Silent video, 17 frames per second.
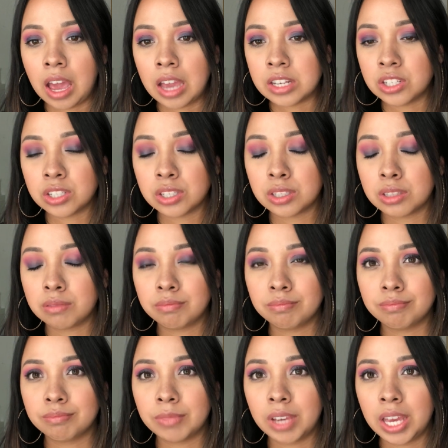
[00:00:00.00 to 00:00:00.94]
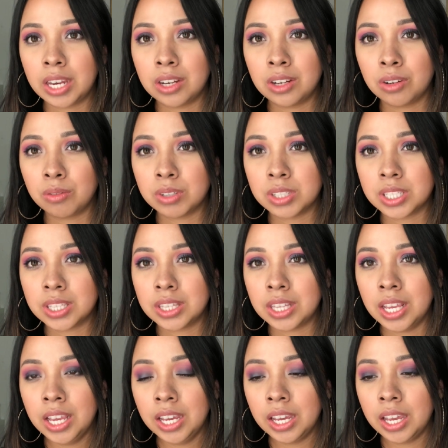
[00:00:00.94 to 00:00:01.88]
I didn't know what to
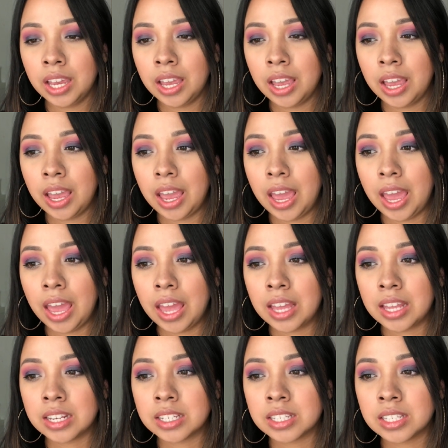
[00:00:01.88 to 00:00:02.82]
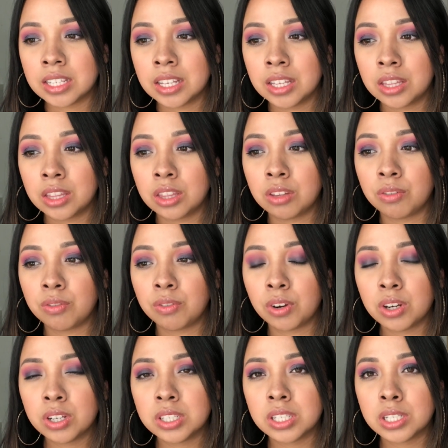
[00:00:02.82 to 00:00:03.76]
think. And the
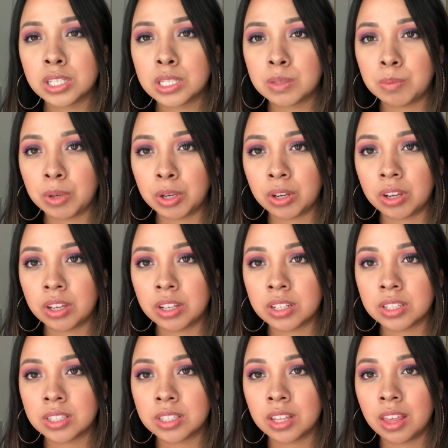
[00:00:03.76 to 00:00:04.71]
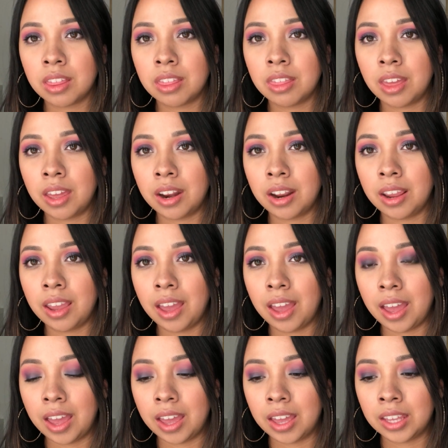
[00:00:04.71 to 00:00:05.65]
first experience that I
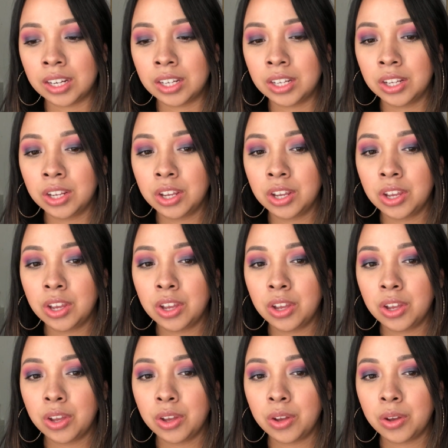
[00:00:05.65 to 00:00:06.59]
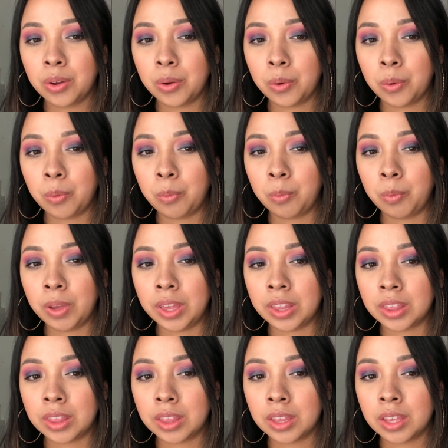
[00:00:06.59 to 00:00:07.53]
had
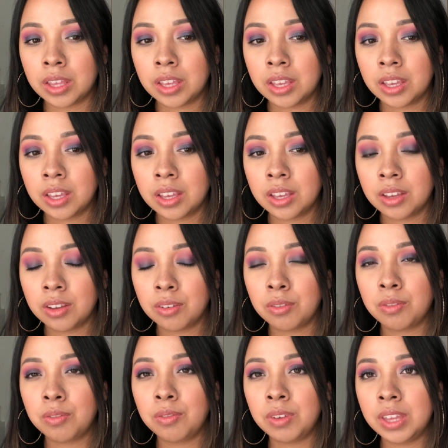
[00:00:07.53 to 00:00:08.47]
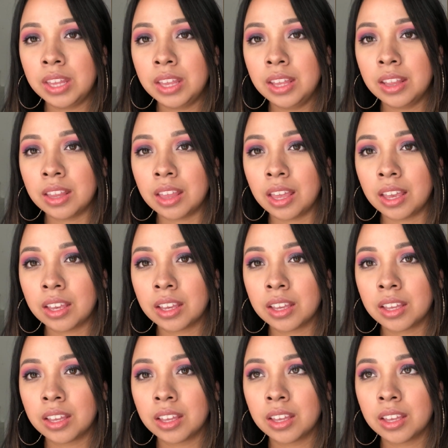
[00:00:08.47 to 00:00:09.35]
with feeling like